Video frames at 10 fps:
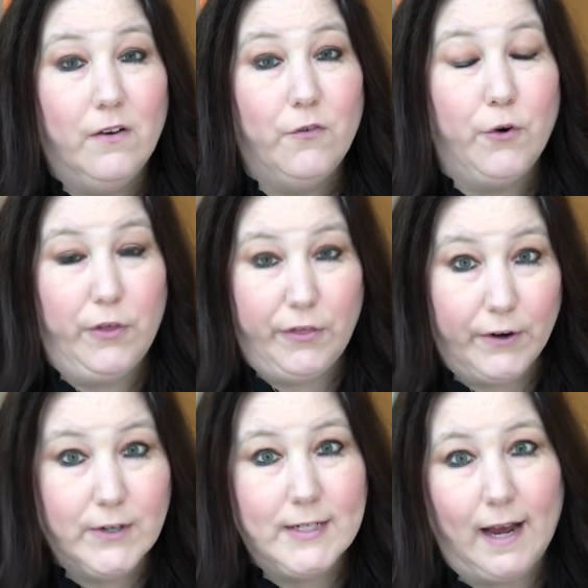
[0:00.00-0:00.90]
for the
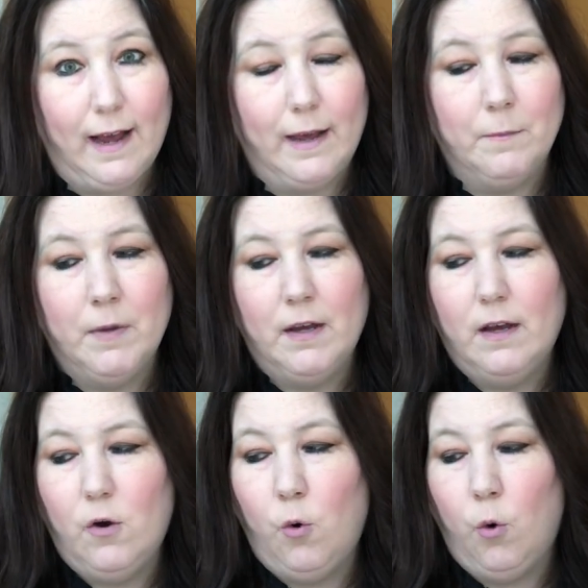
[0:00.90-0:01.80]
third time
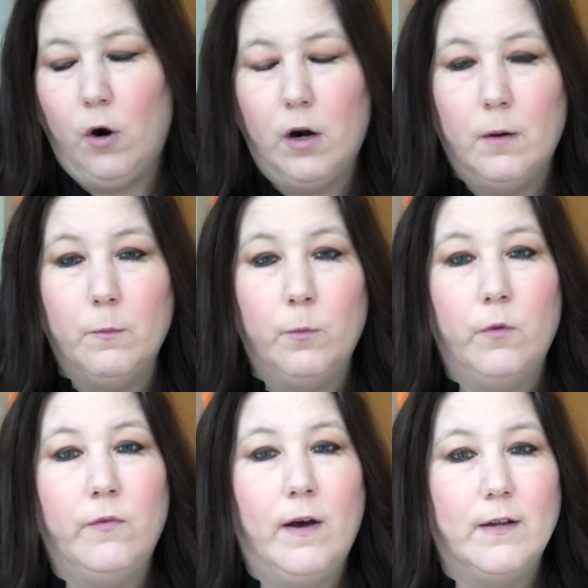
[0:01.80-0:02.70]
or
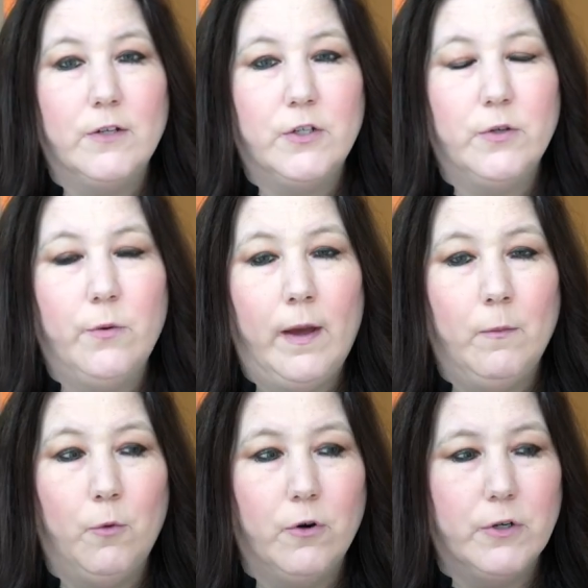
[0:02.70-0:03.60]
move on to a
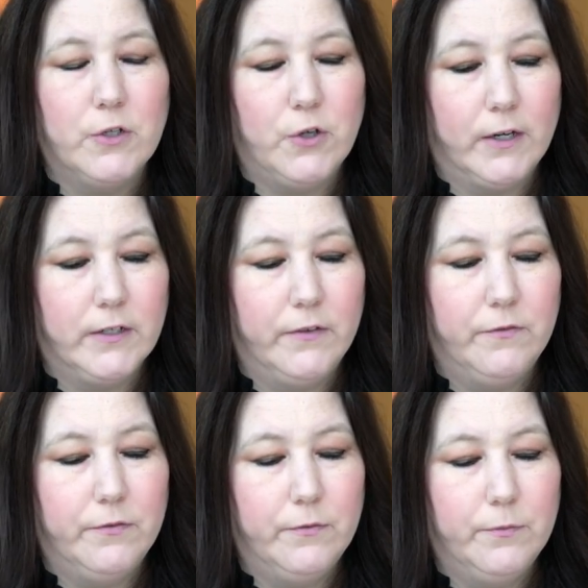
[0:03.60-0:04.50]
more destructive
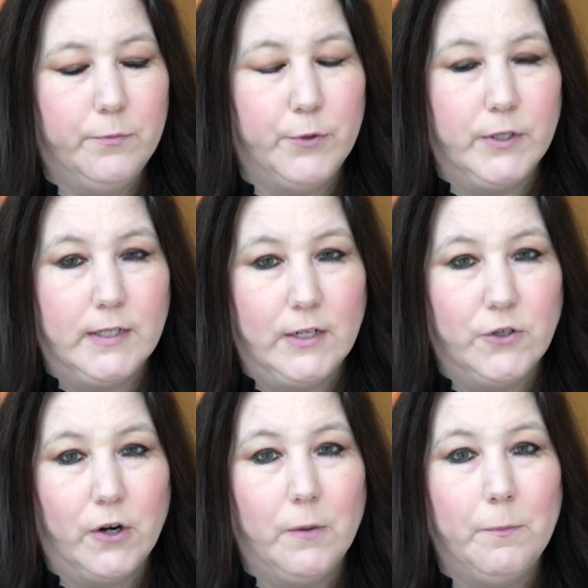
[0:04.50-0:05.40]

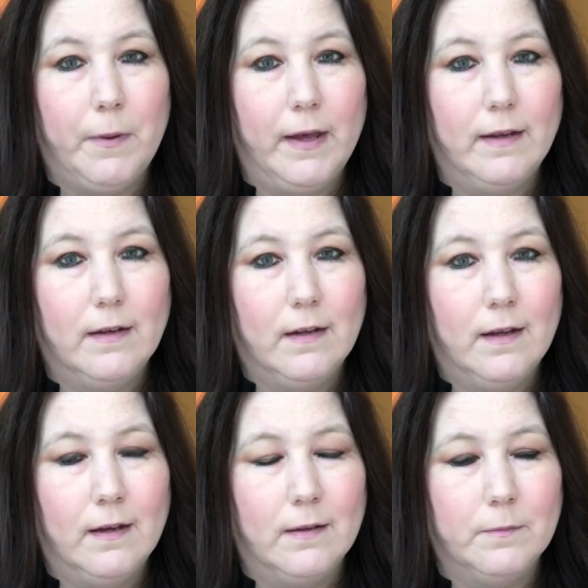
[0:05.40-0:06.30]
procedure. But
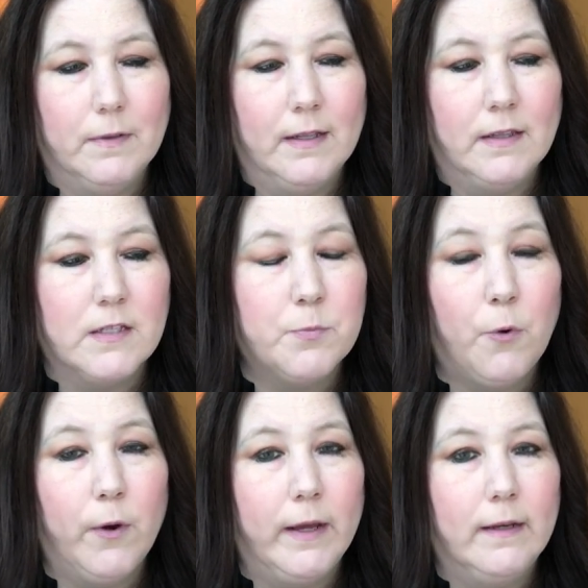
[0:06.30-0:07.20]
at this
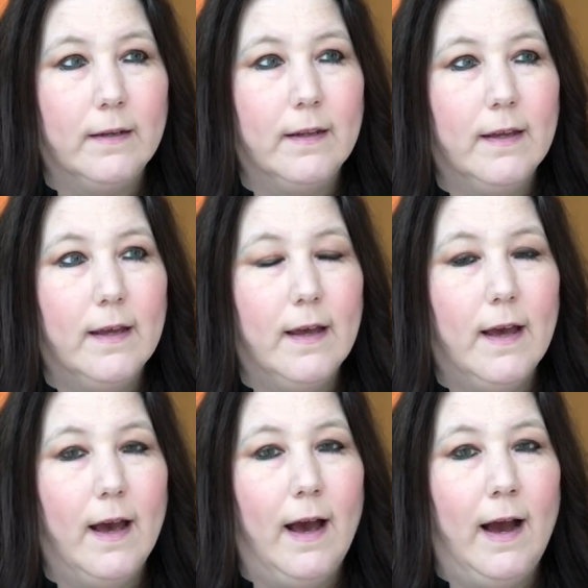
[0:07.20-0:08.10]
point,
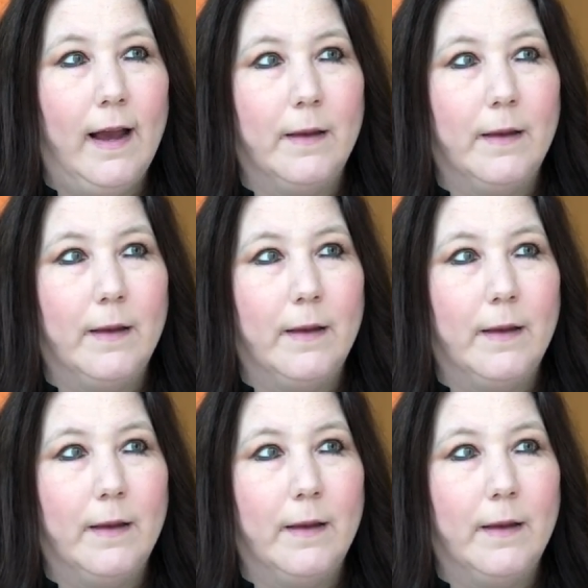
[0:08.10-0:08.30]
I